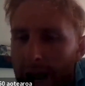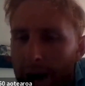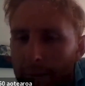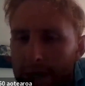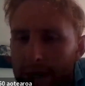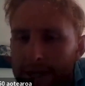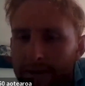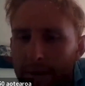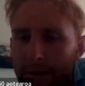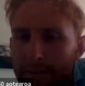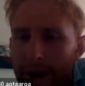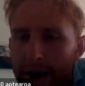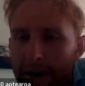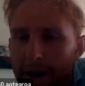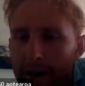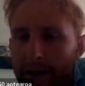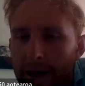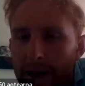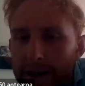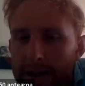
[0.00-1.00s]
how much of a
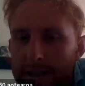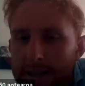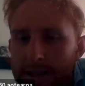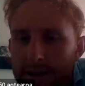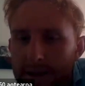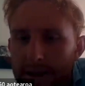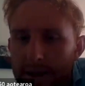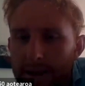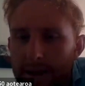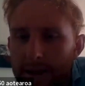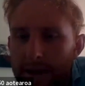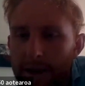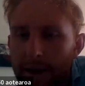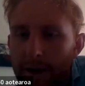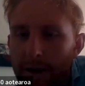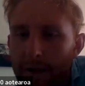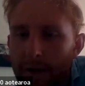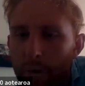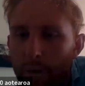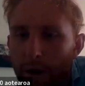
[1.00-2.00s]
barrier that is,
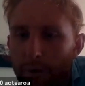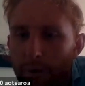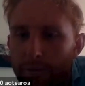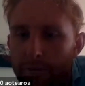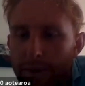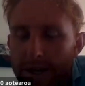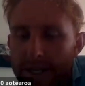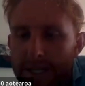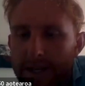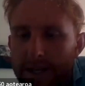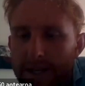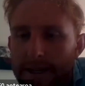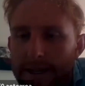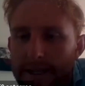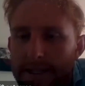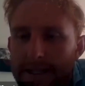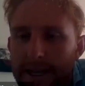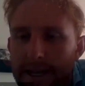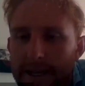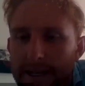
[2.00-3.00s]
and what precedent
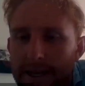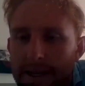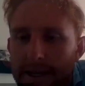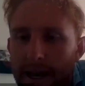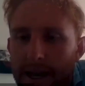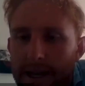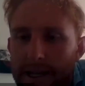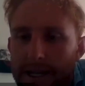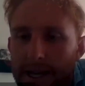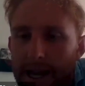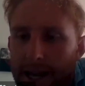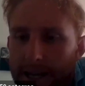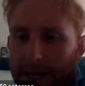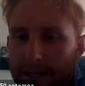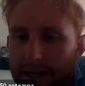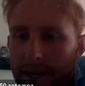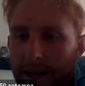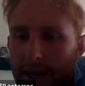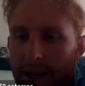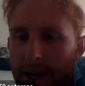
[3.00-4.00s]
it set in
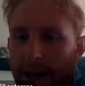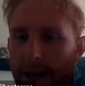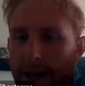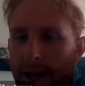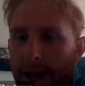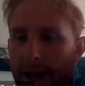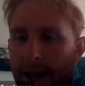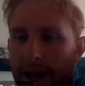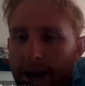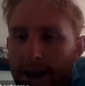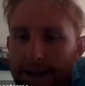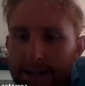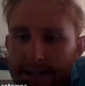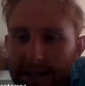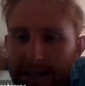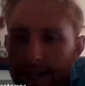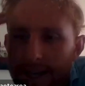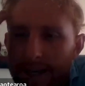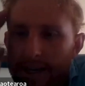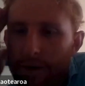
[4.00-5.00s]
98? And his
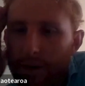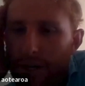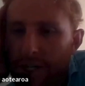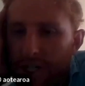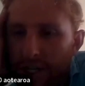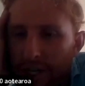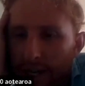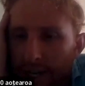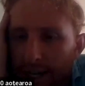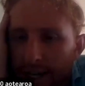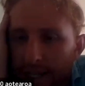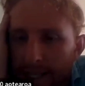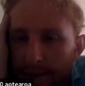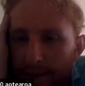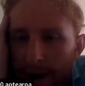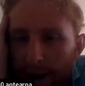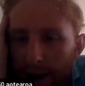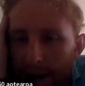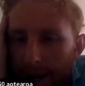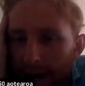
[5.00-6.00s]
second question is
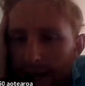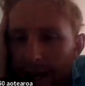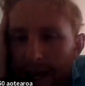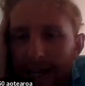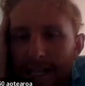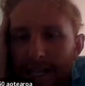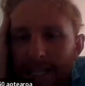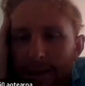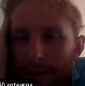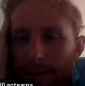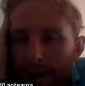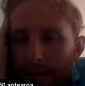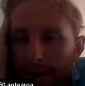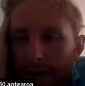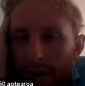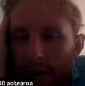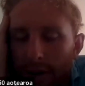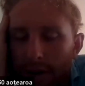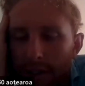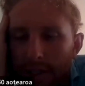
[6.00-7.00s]
about any estimate of
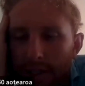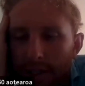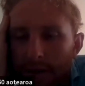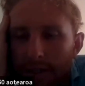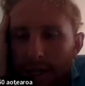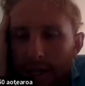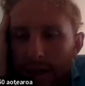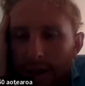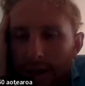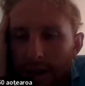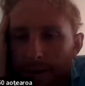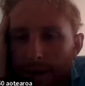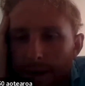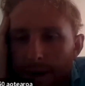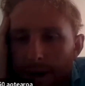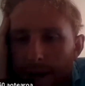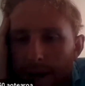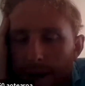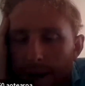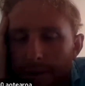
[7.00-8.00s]
the cost to New Zealand
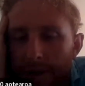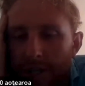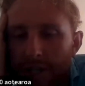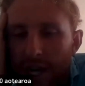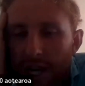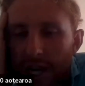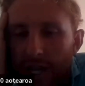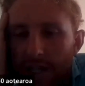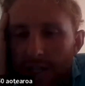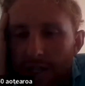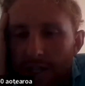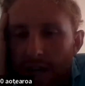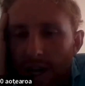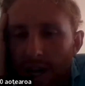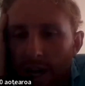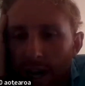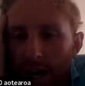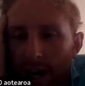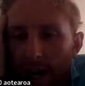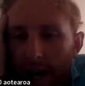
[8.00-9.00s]
about climate change,
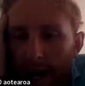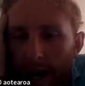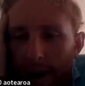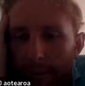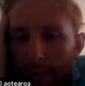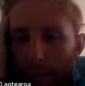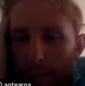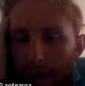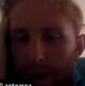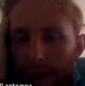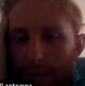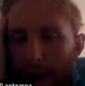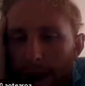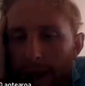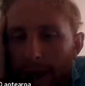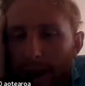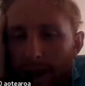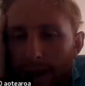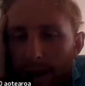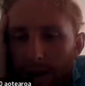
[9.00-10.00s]
whether
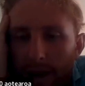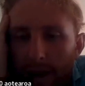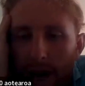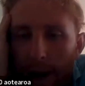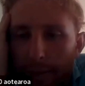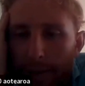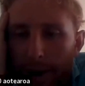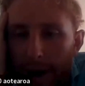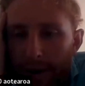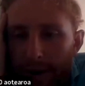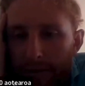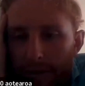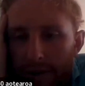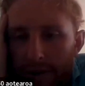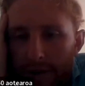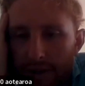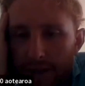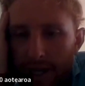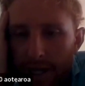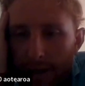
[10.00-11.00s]
playing our part in
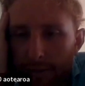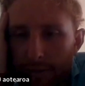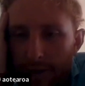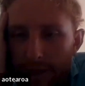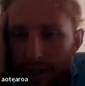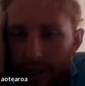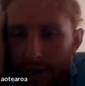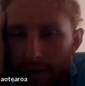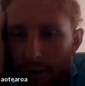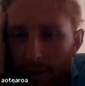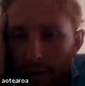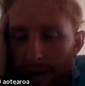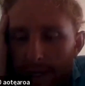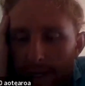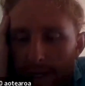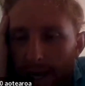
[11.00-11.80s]
reducing emissions or